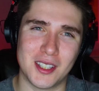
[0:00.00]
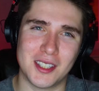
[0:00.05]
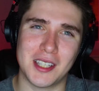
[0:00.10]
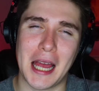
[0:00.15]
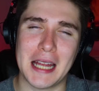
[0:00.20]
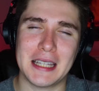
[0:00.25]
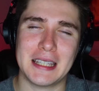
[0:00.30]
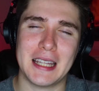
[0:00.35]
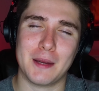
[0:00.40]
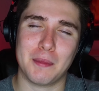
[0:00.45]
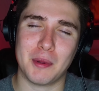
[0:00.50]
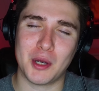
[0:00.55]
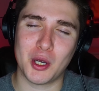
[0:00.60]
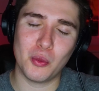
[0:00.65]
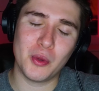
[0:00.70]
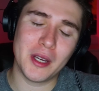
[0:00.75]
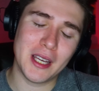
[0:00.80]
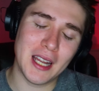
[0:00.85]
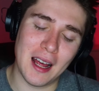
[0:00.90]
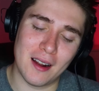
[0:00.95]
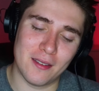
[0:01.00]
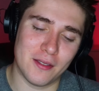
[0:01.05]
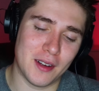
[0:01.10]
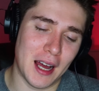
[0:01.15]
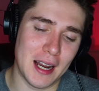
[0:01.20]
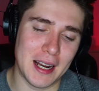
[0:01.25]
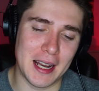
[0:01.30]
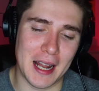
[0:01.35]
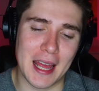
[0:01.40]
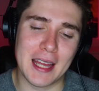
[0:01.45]
a side thing, but could we not have
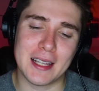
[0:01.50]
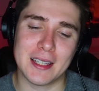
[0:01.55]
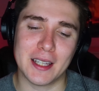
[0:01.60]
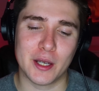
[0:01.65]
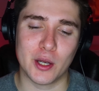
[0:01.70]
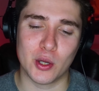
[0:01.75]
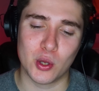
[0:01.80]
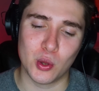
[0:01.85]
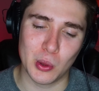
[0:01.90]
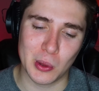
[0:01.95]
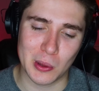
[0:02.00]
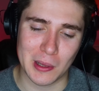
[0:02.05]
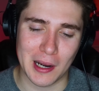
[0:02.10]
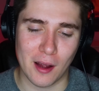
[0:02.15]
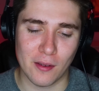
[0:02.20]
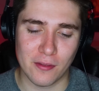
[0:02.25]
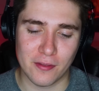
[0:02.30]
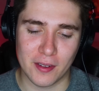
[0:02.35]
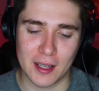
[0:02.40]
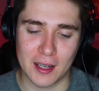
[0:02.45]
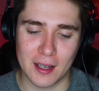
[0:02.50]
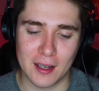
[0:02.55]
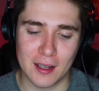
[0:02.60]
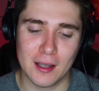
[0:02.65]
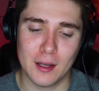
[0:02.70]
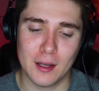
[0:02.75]
gotten Aang like a cooler outfit?